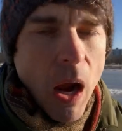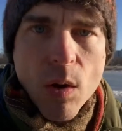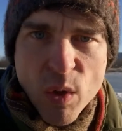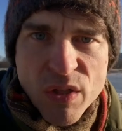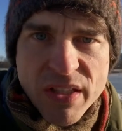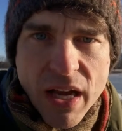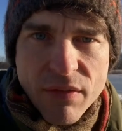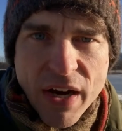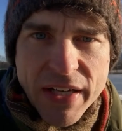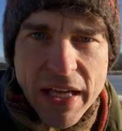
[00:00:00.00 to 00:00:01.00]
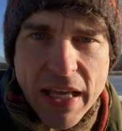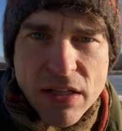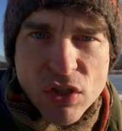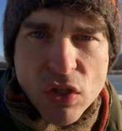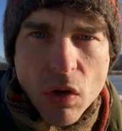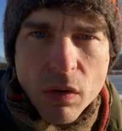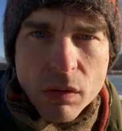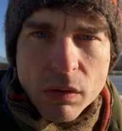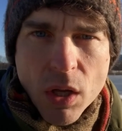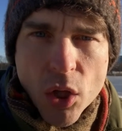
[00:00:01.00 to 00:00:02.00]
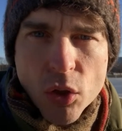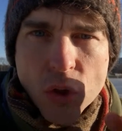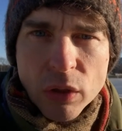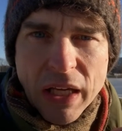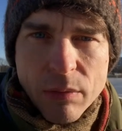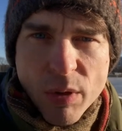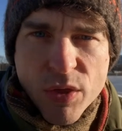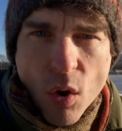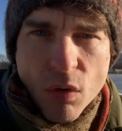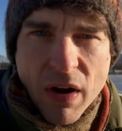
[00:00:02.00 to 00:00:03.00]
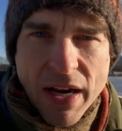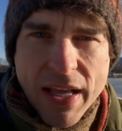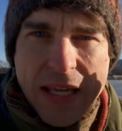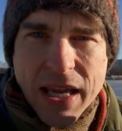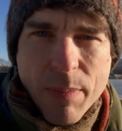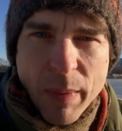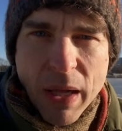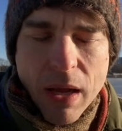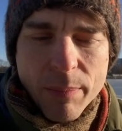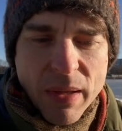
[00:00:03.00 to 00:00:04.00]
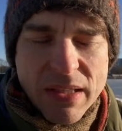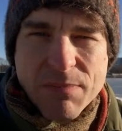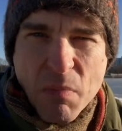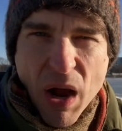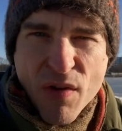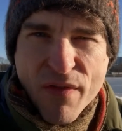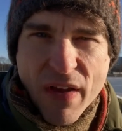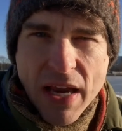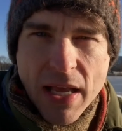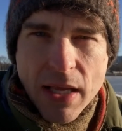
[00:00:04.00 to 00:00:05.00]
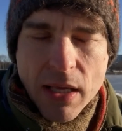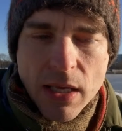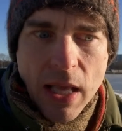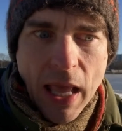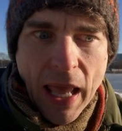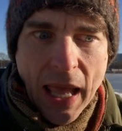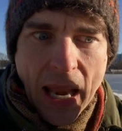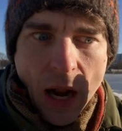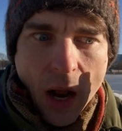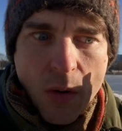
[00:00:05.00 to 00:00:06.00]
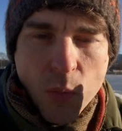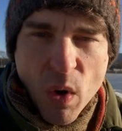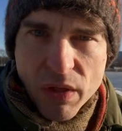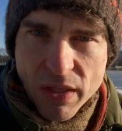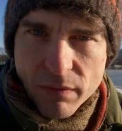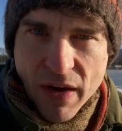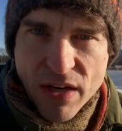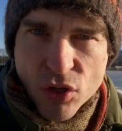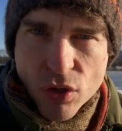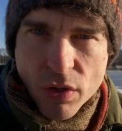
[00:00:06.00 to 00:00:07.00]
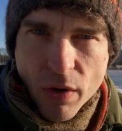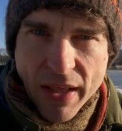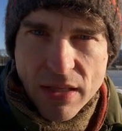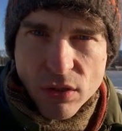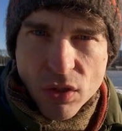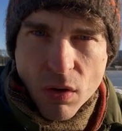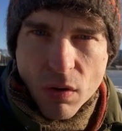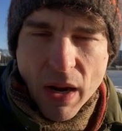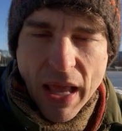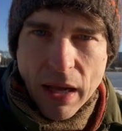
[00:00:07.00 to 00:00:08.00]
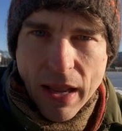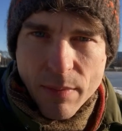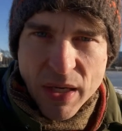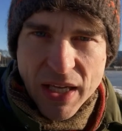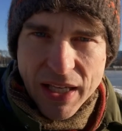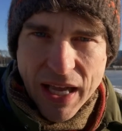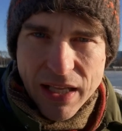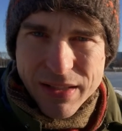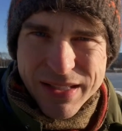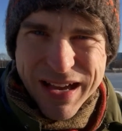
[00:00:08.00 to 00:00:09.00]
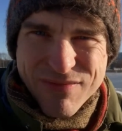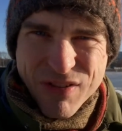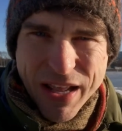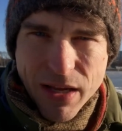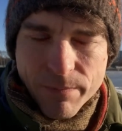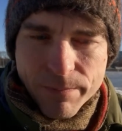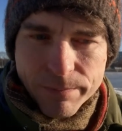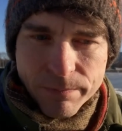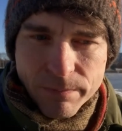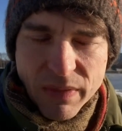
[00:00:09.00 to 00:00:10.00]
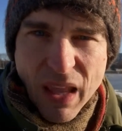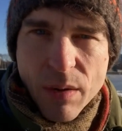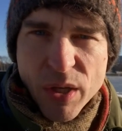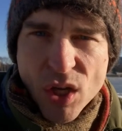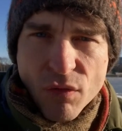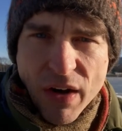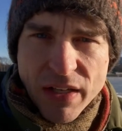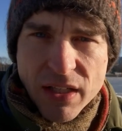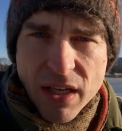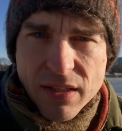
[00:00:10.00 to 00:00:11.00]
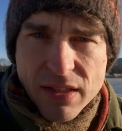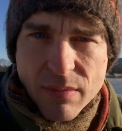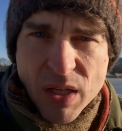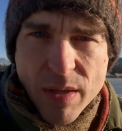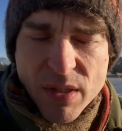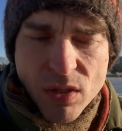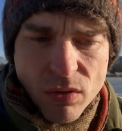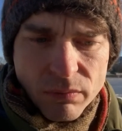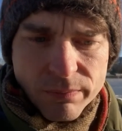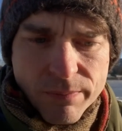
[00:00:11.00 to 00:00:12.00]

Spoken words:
I will start running again soon. Good luck with your running. Keep it up. It's motivating. And I will get the running shoes on again soon. And I am going to get out and start running. And we can go running together sometime soon.